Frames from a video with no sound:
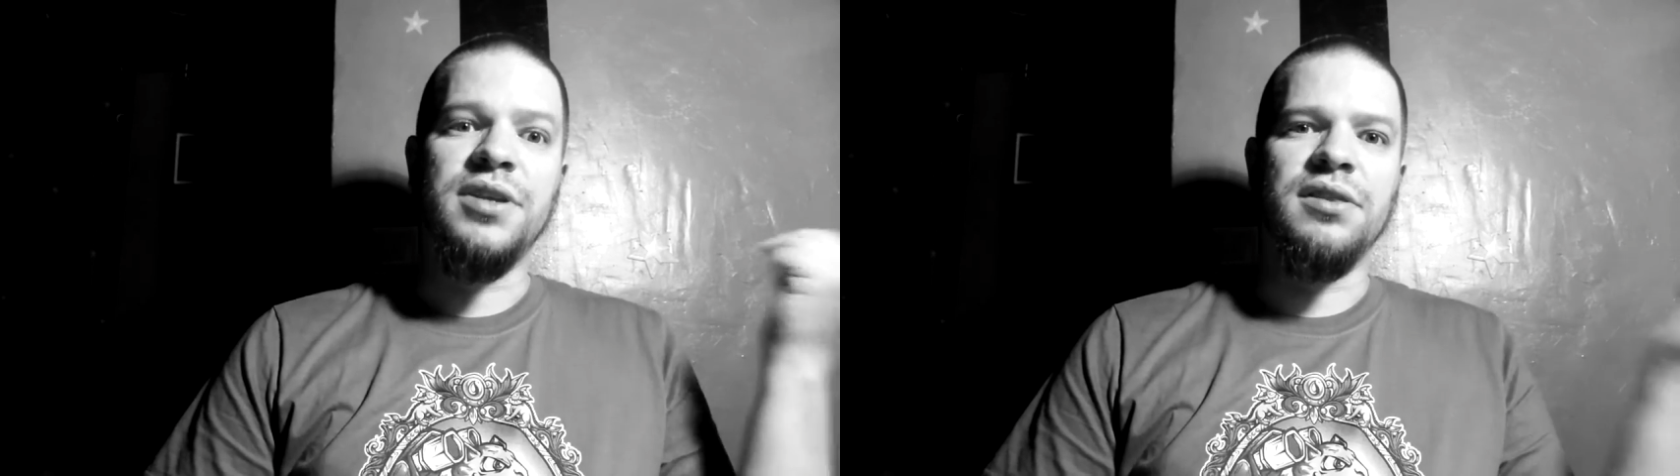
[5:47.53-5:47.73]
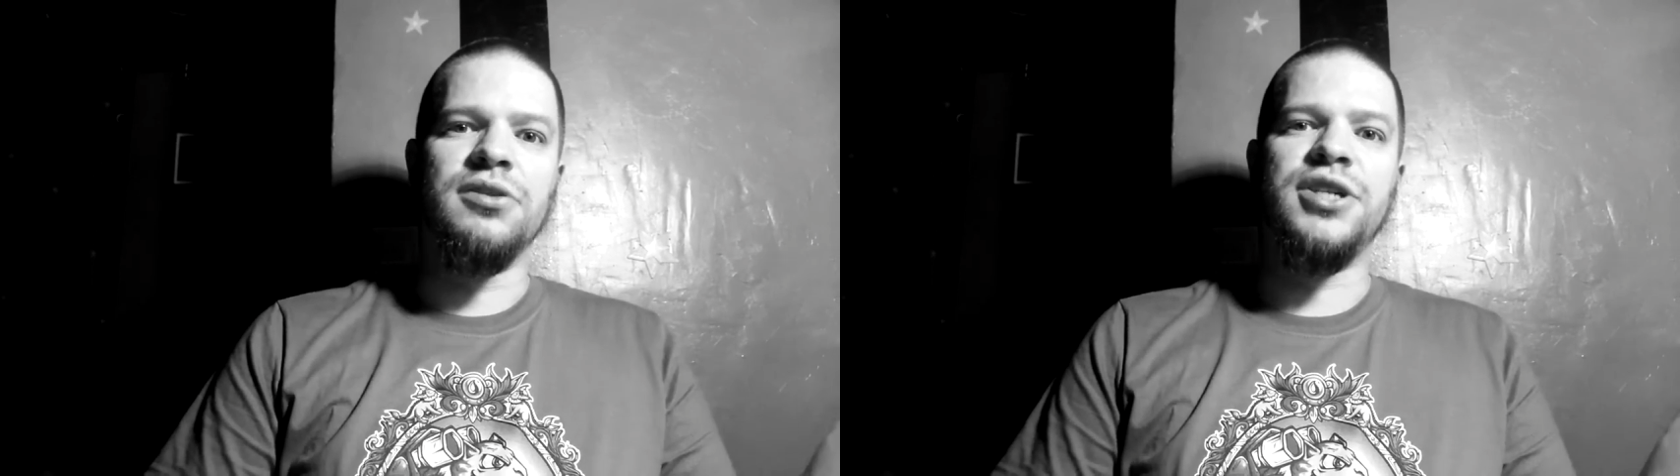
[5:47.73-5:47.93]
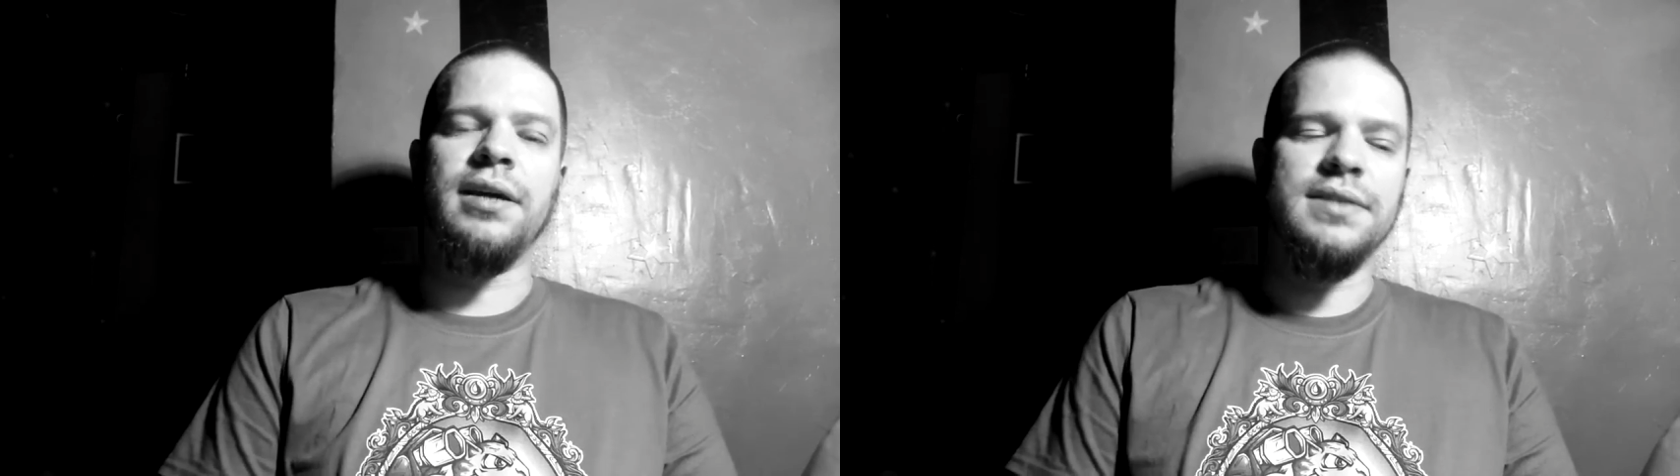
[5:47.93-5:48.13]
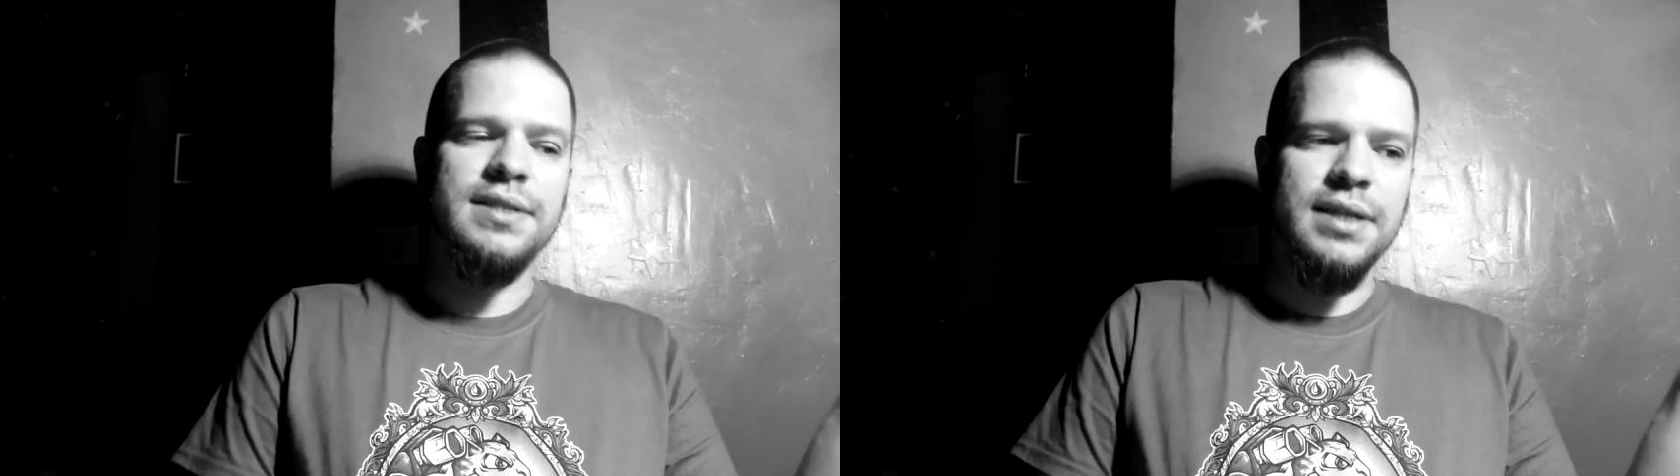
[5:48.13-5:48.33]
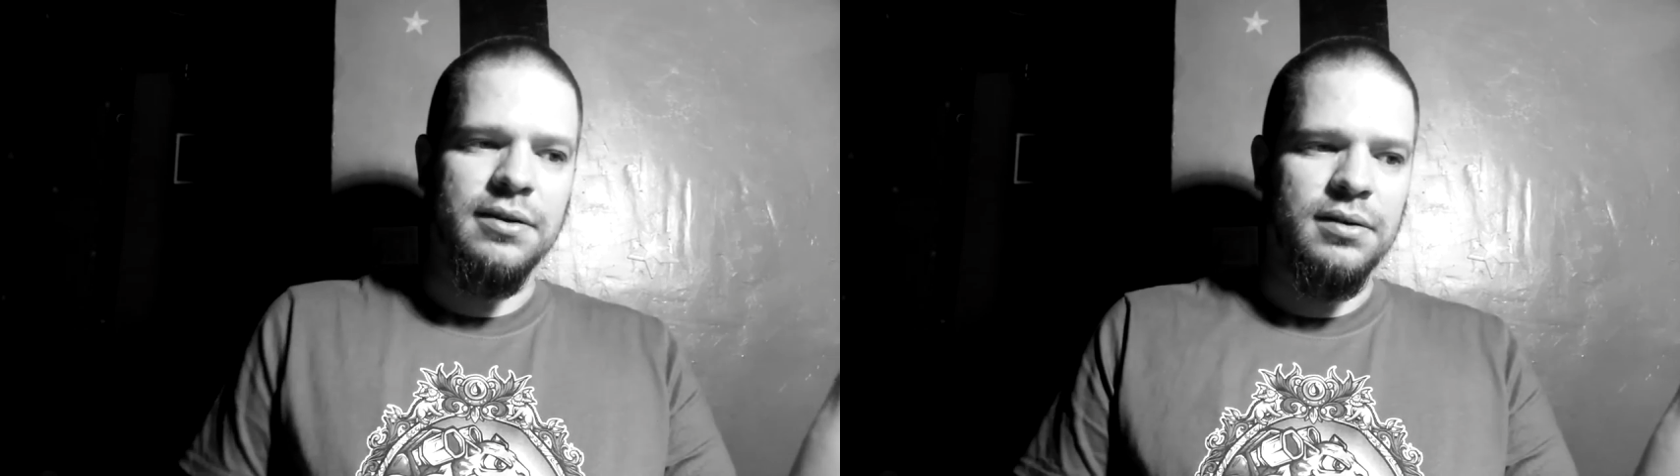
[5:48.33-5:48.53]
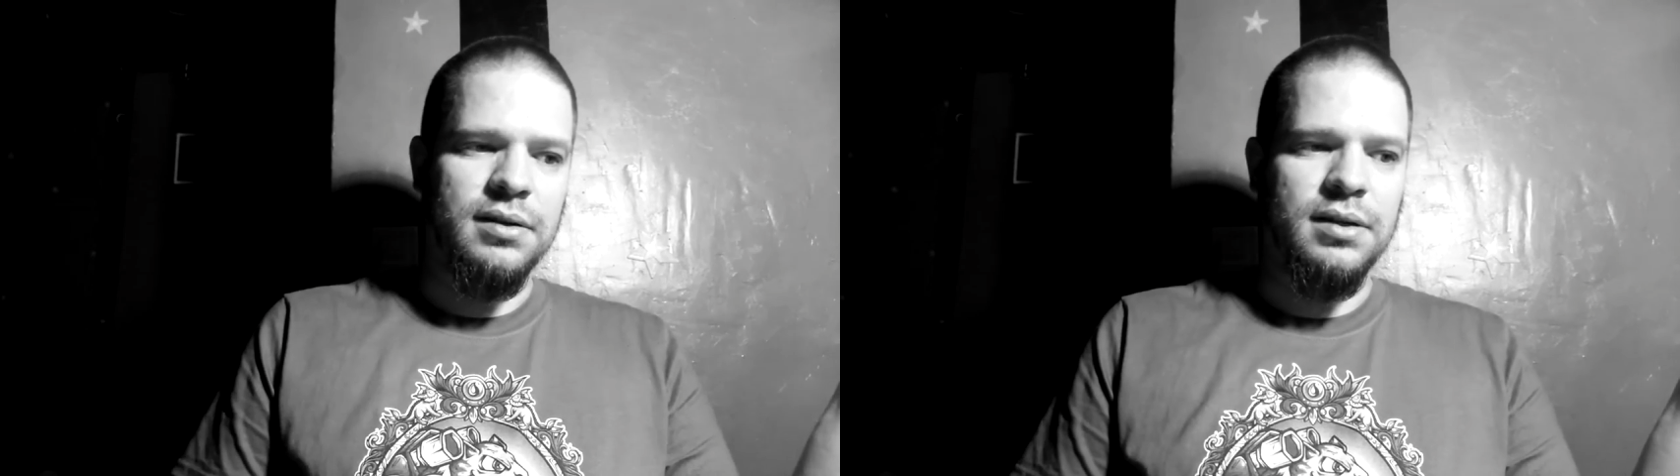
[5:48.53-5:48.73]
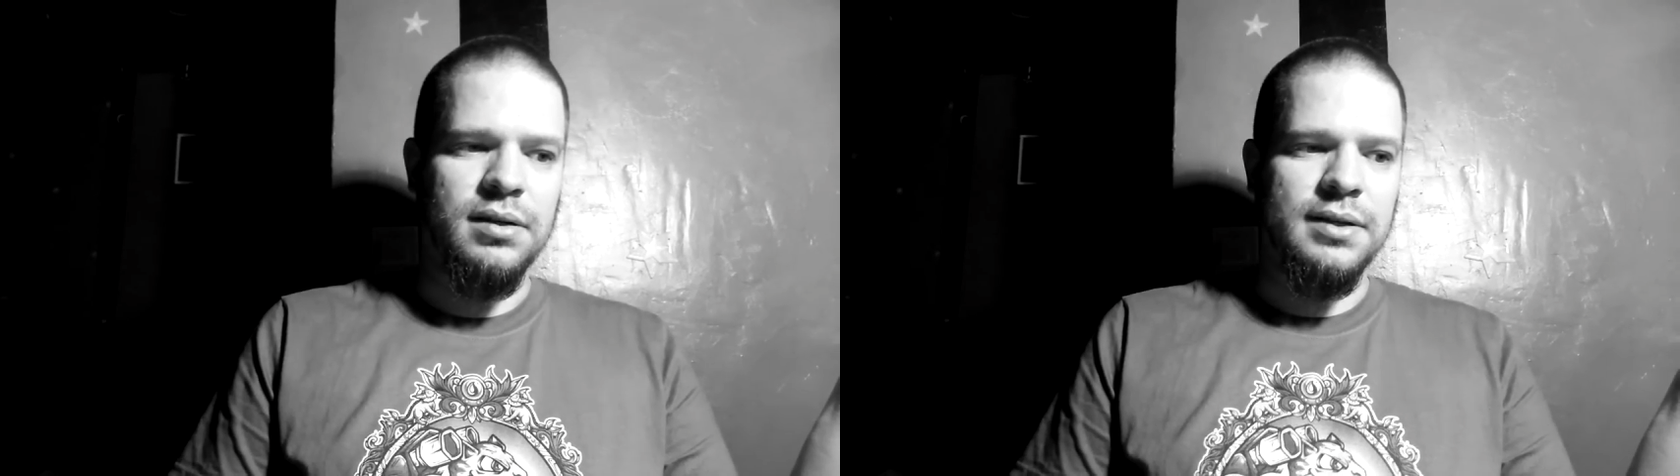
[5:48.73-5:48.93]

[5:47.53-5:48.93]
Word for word: the Giant sticker uh,